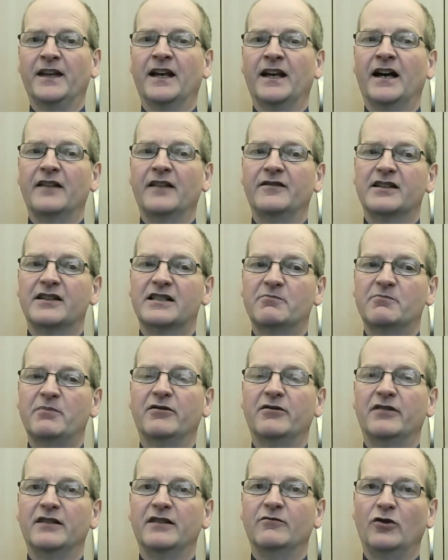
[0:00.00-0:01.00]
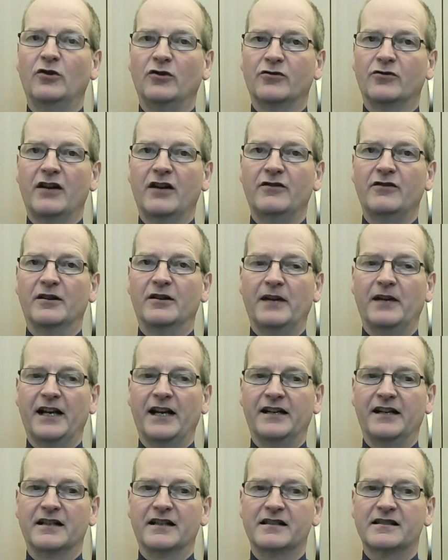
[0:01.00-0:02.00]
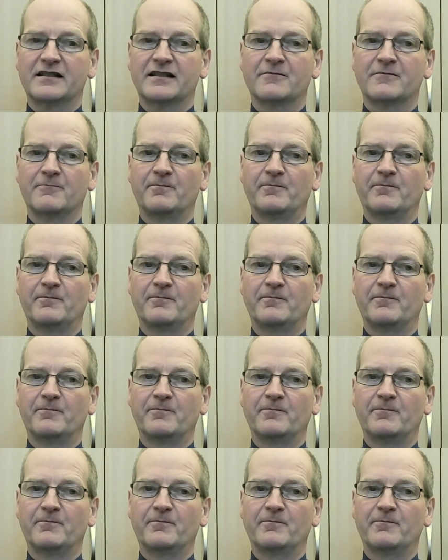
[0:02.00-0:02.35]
and the Spirit will grow them in us.